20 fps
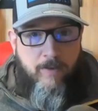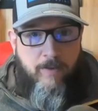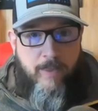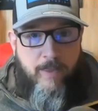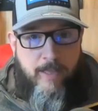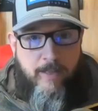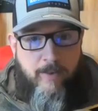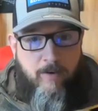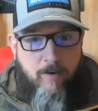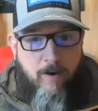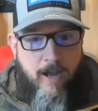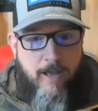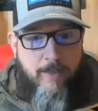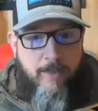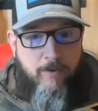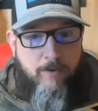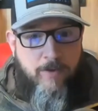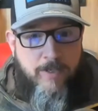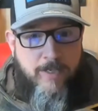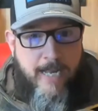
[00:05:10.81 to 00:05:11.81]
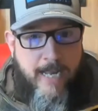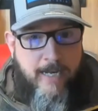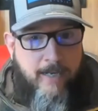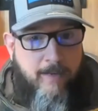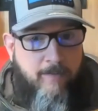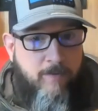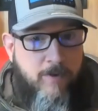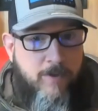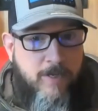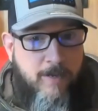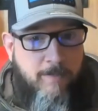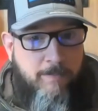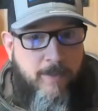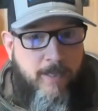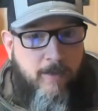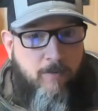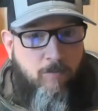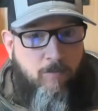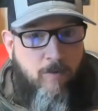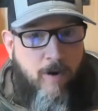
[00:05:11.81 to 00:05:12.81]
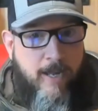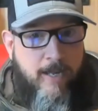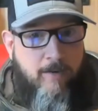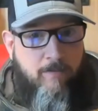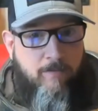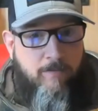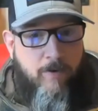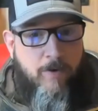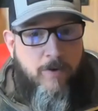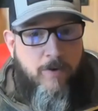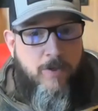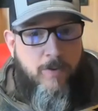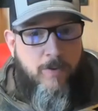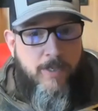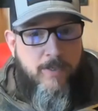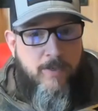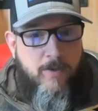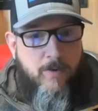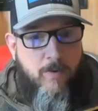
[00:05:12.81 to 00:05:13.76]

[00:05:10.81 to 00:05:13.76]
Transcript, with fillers: that they're either standing for something right and virtuous,